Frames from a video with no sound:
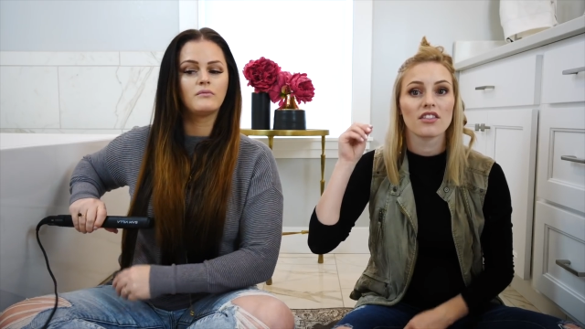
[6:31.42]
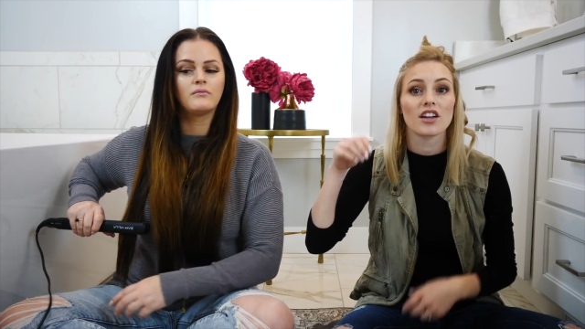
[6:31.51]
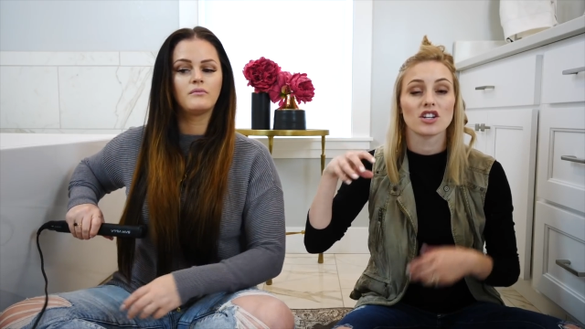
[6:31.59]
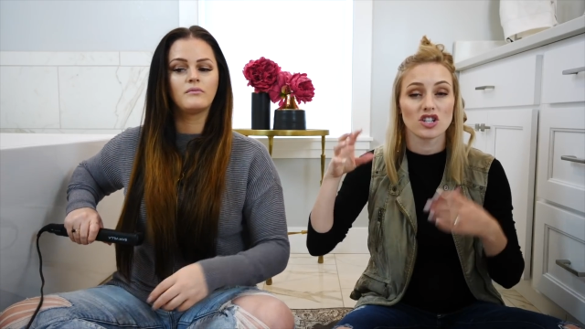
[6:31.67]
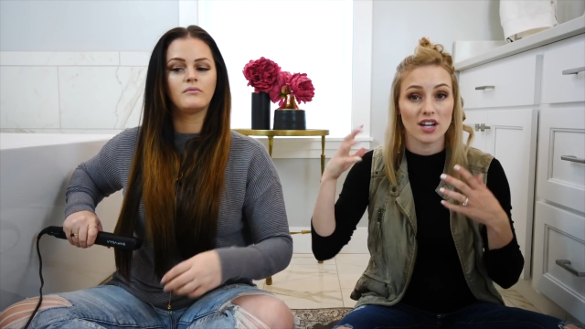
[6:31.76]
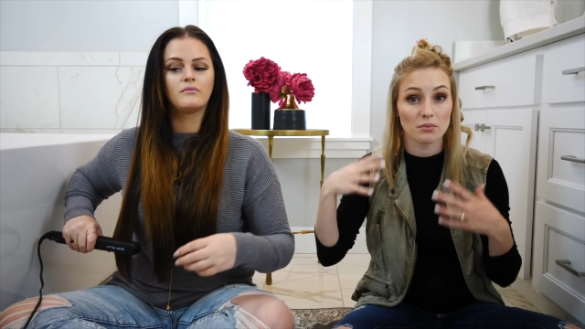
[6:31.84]

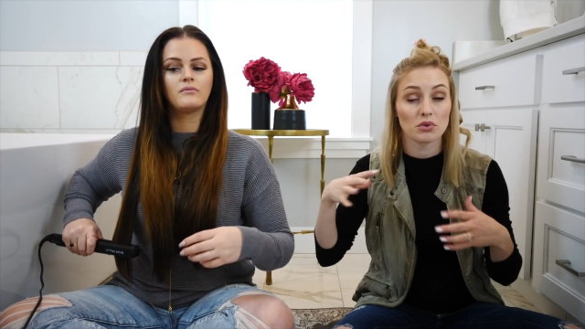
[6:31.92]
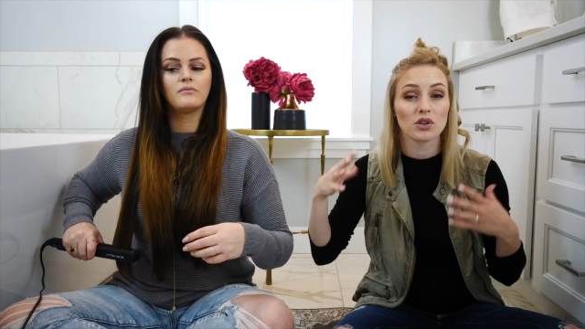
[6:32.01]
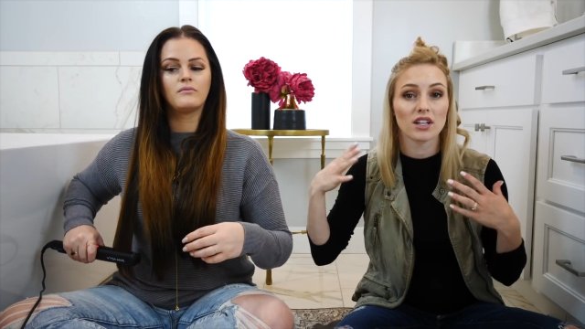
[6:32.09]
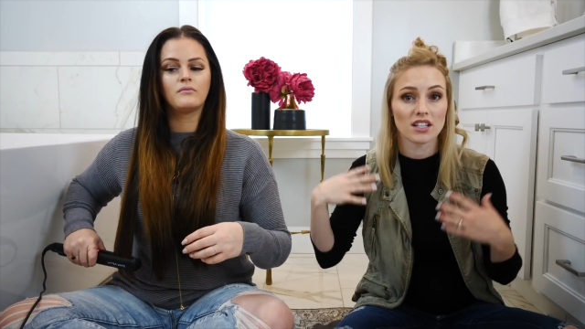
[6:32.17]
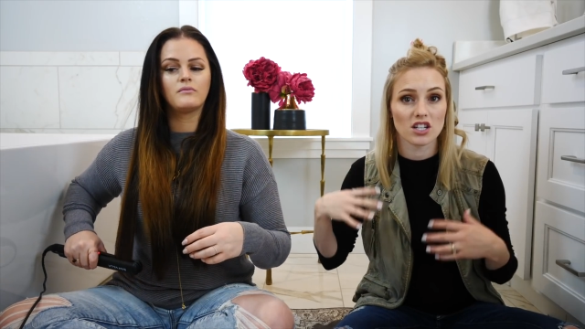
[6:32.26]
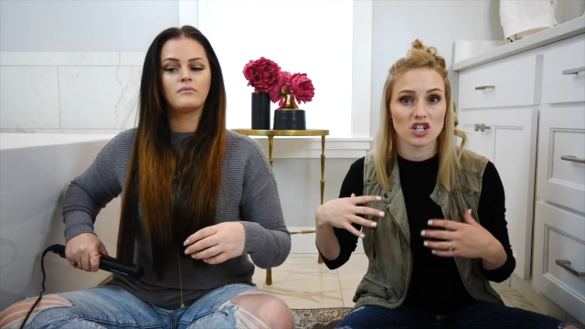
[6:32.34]
Speaker 1: then shampoo
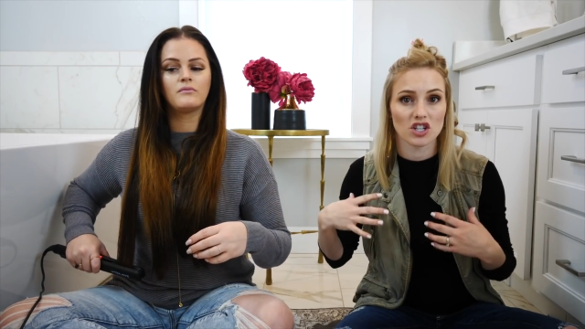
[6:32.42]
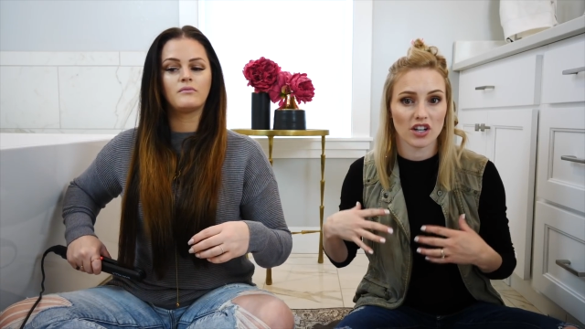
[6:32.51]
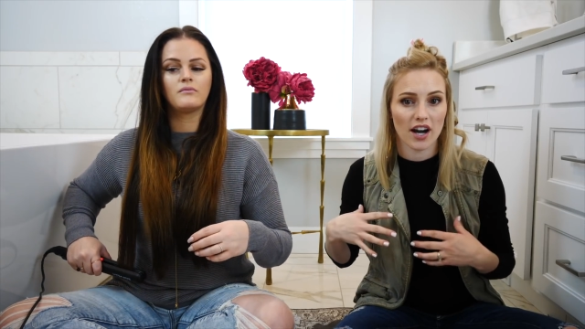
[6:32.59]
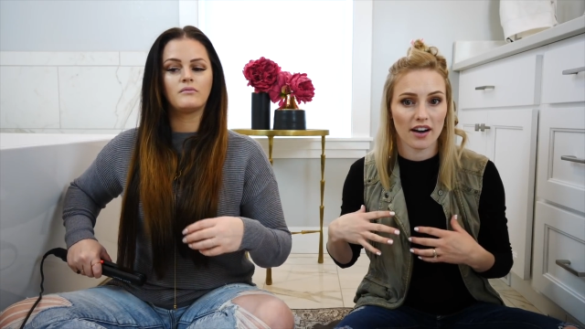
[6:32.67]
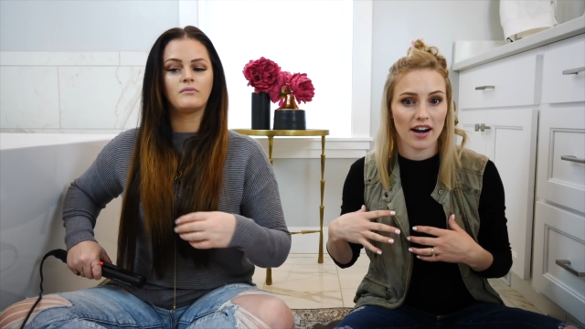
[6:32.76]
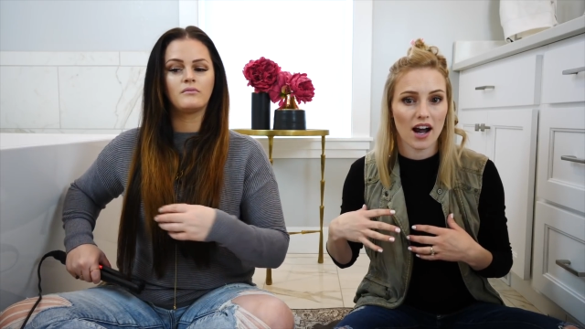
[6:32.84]
and condition
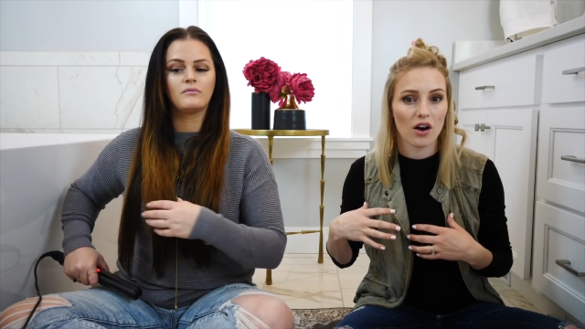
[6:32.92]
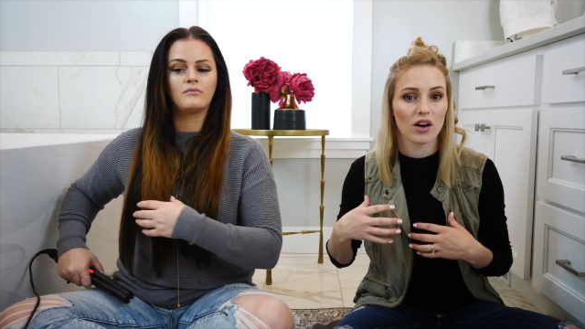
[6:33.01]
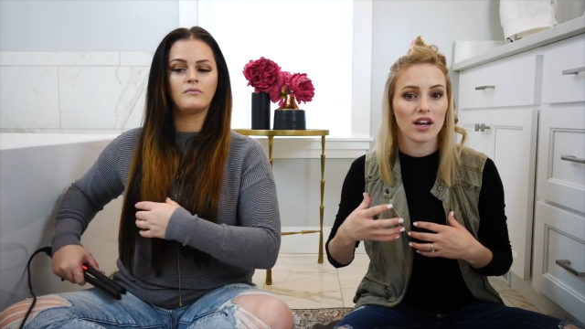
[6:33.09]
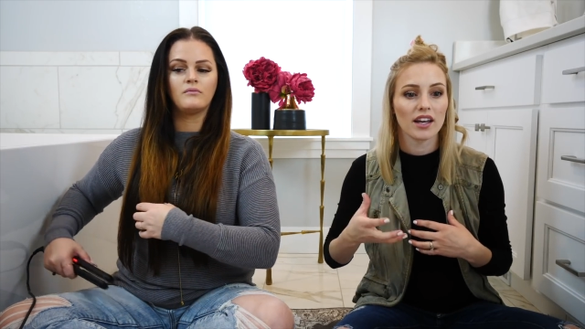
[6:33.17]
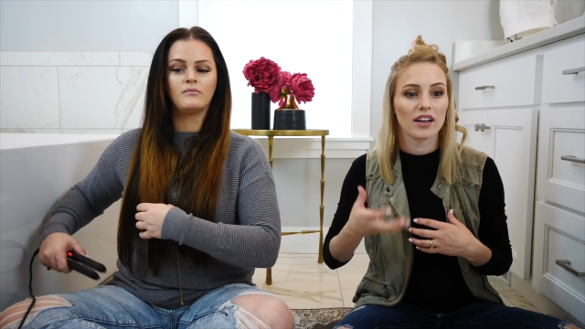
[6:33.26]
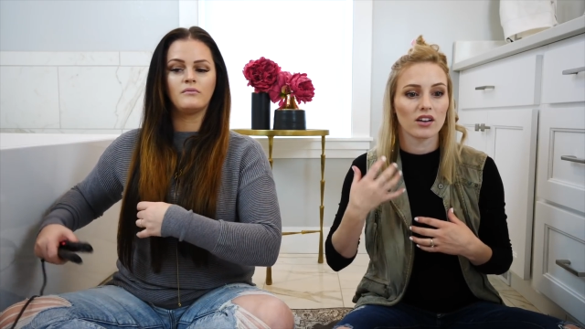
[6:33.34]
your hair
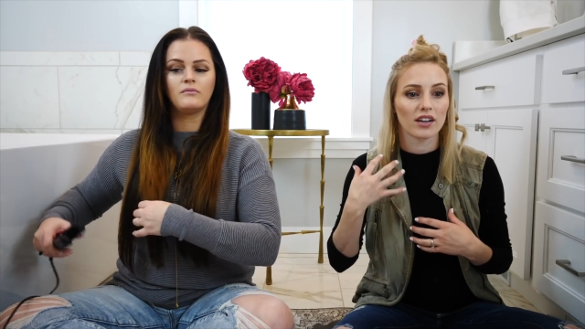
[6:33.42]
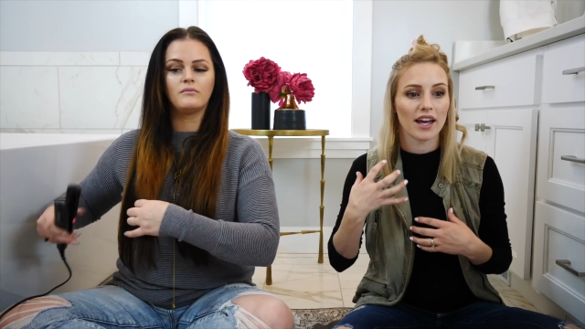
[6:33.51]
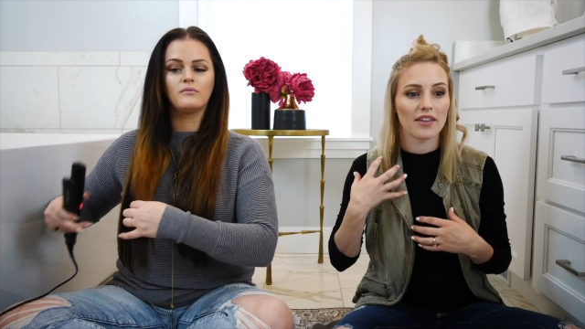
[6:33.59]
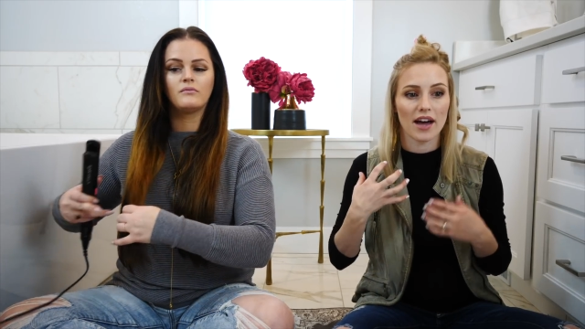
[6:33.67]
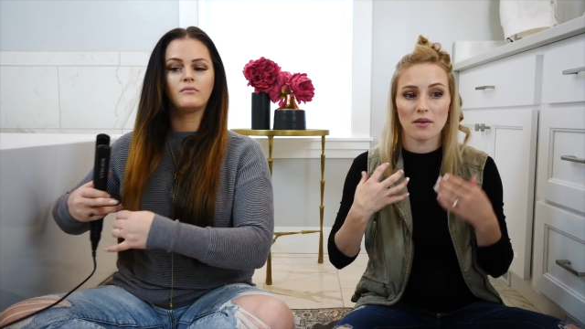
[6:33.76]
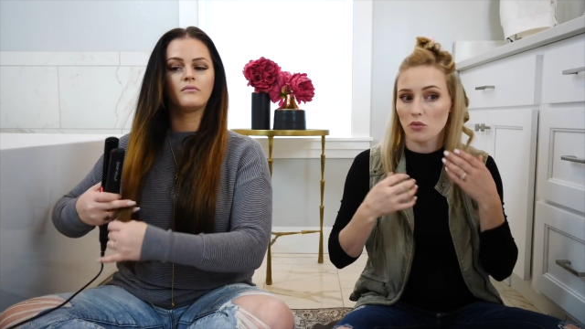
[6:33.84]
out. It'll
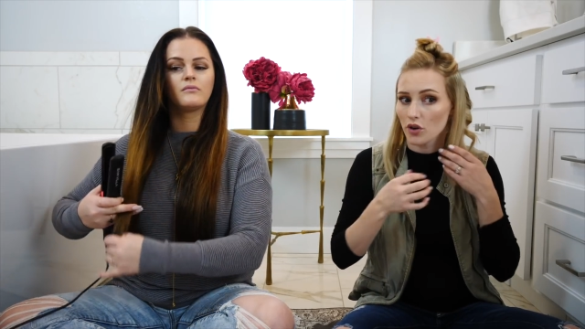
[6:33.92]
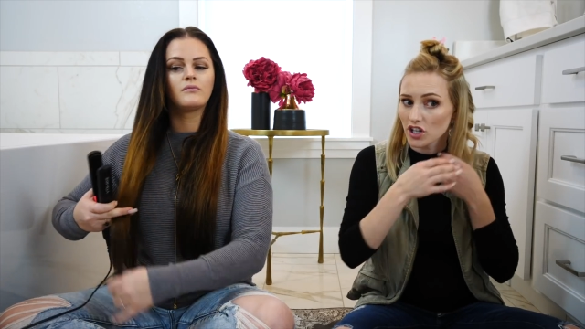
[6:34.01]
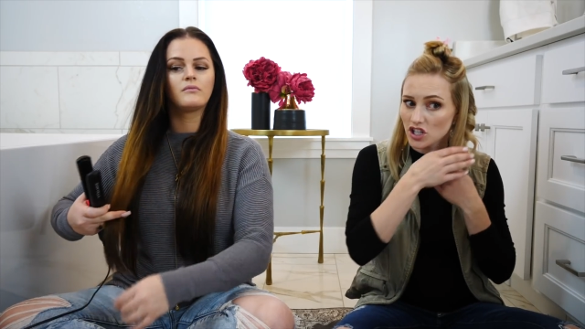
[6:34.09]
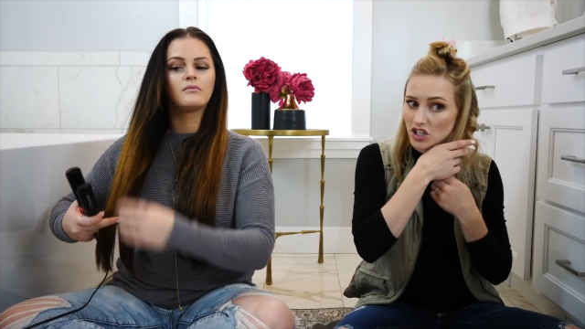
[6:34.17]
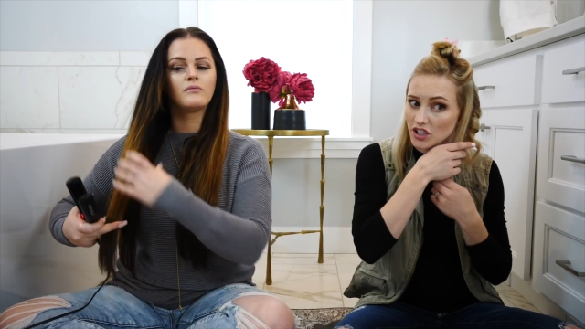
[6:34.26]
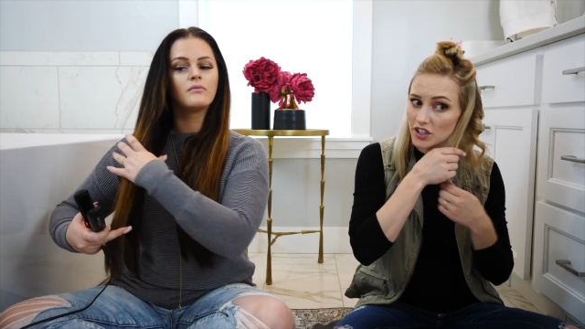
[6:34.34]
get that
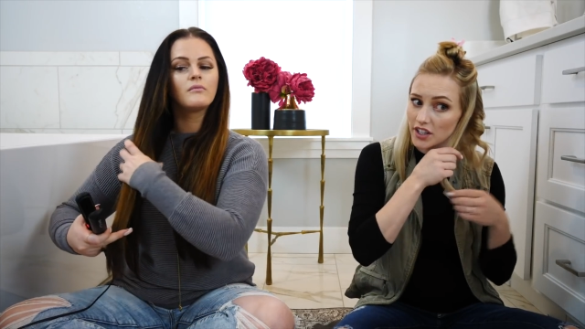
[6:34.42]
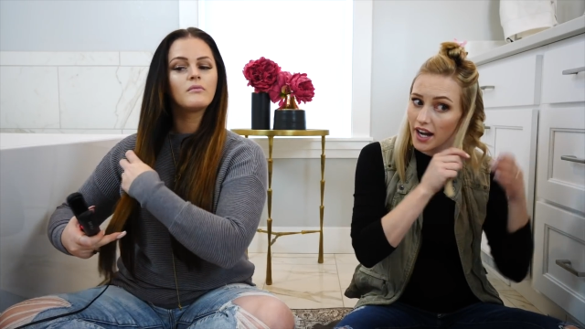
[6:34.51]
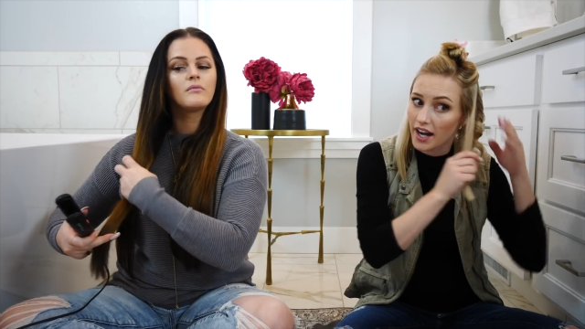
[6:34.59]
moisture in your